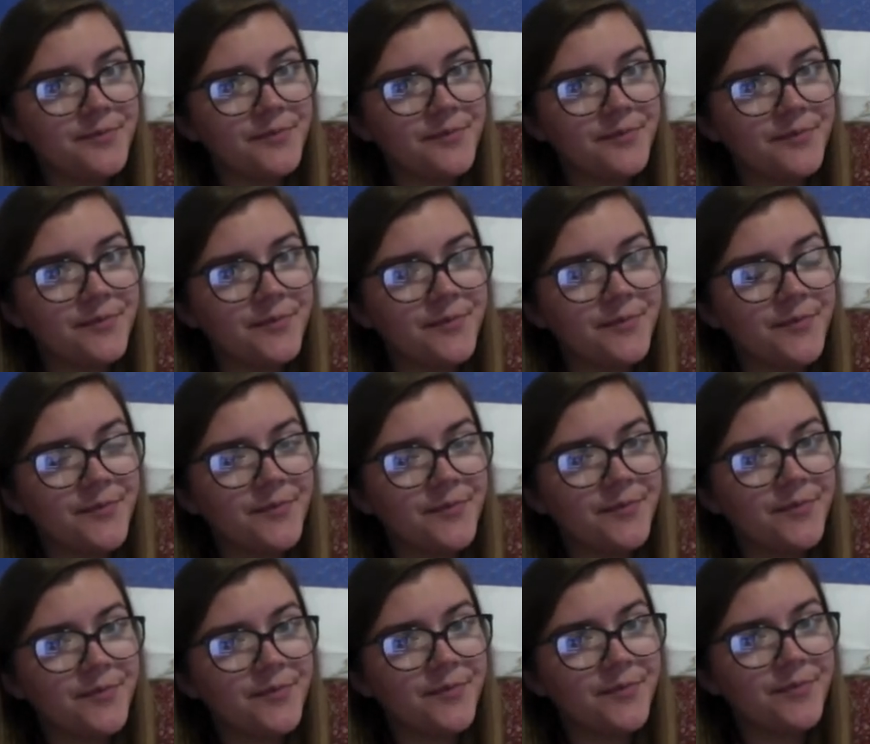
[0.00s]

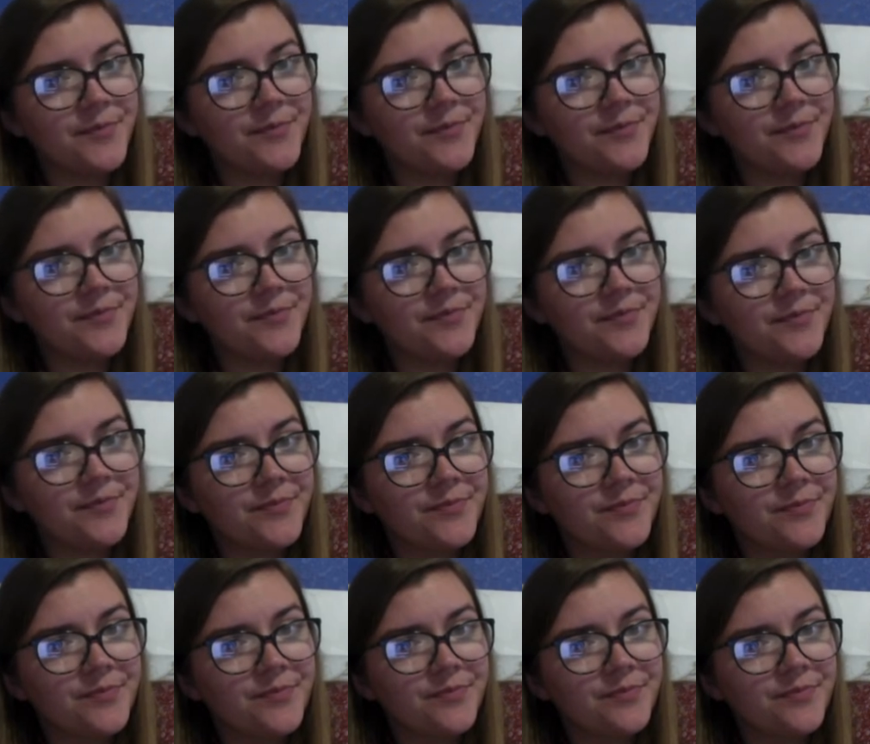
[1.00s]

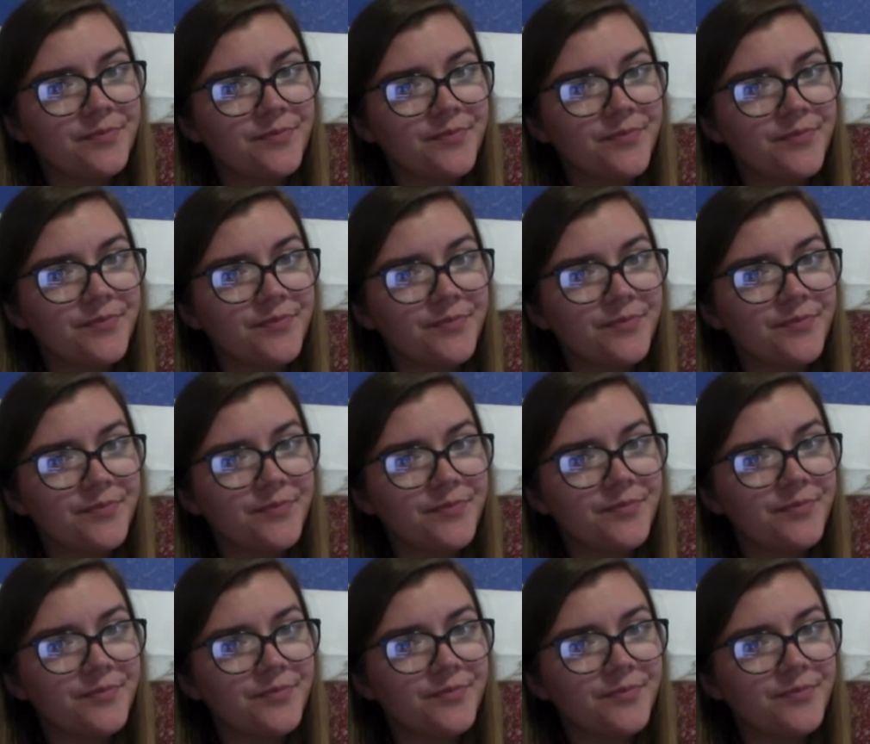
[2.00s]

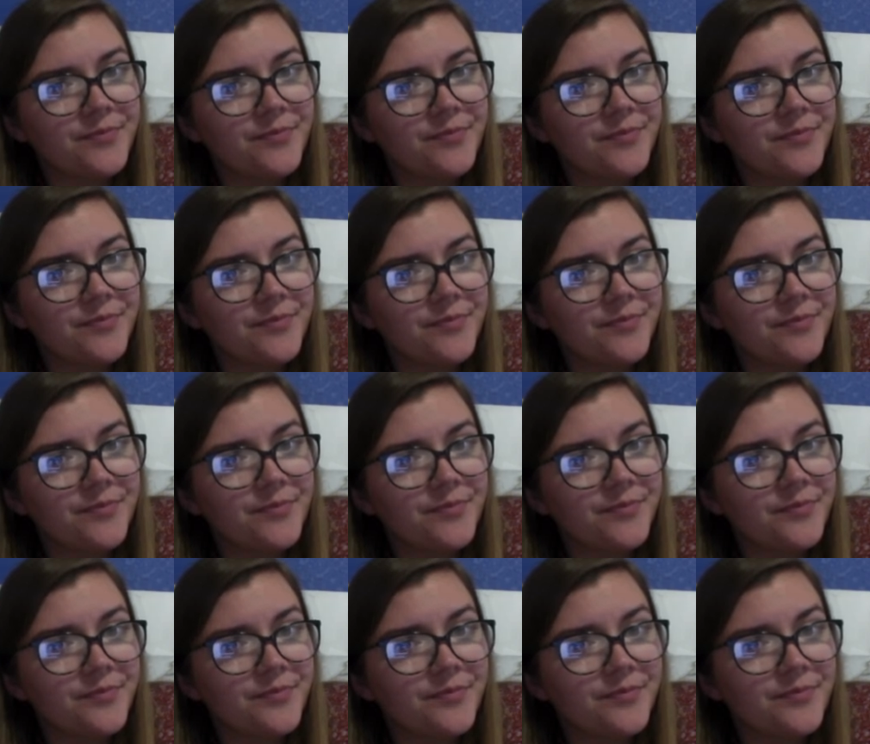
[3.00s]

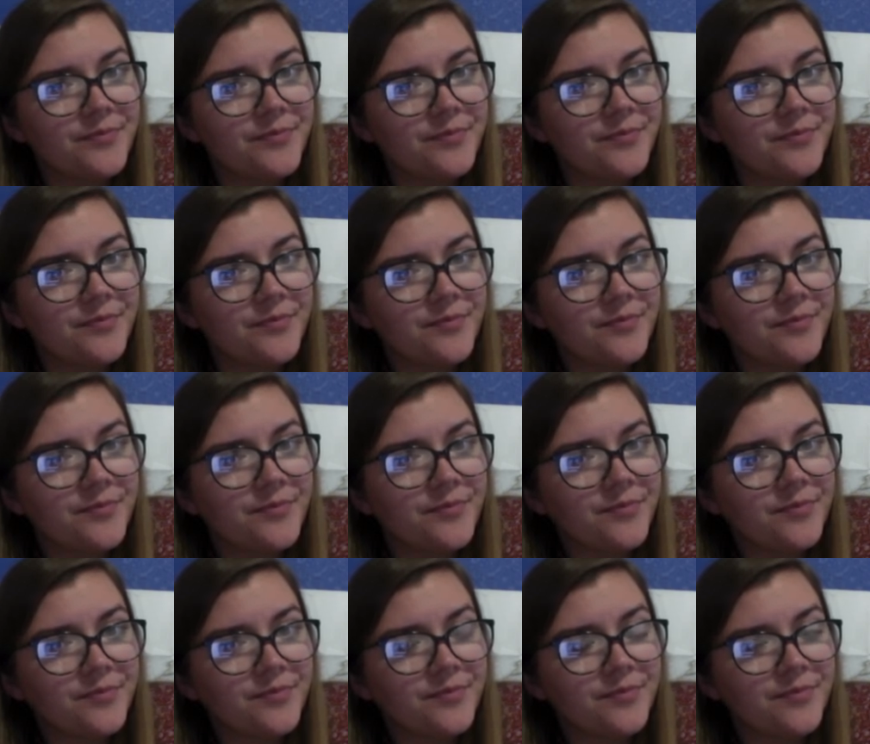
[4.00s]

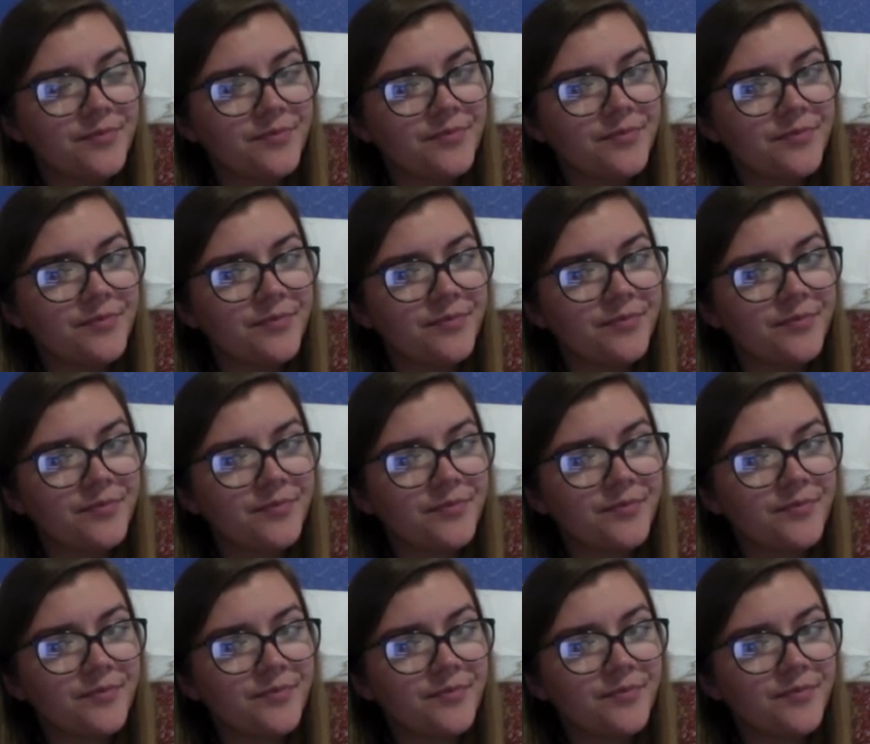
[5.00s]

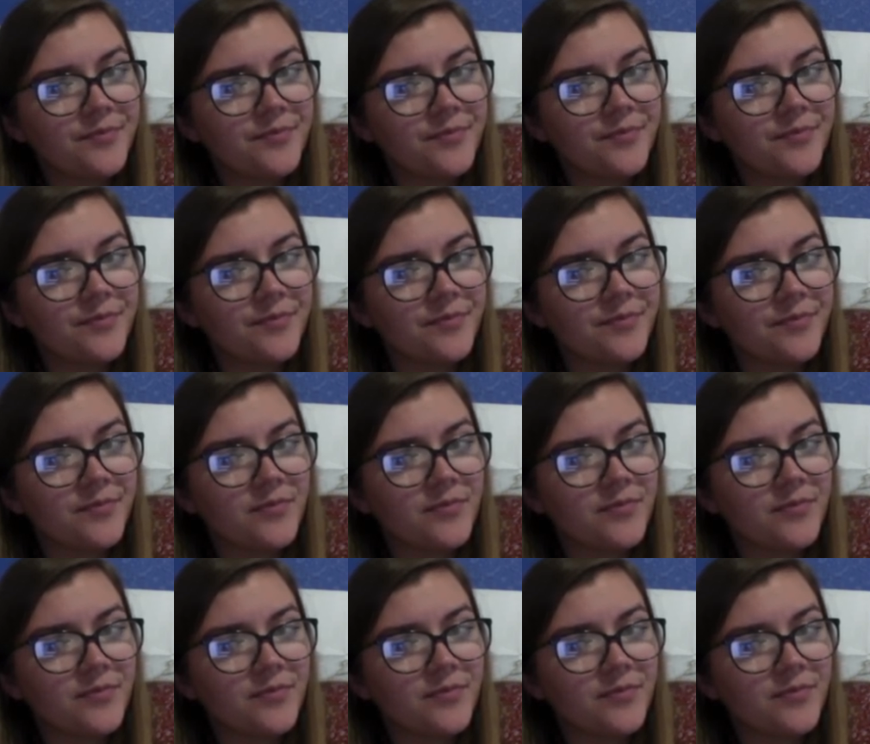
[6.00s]
No one is speaking in this clip.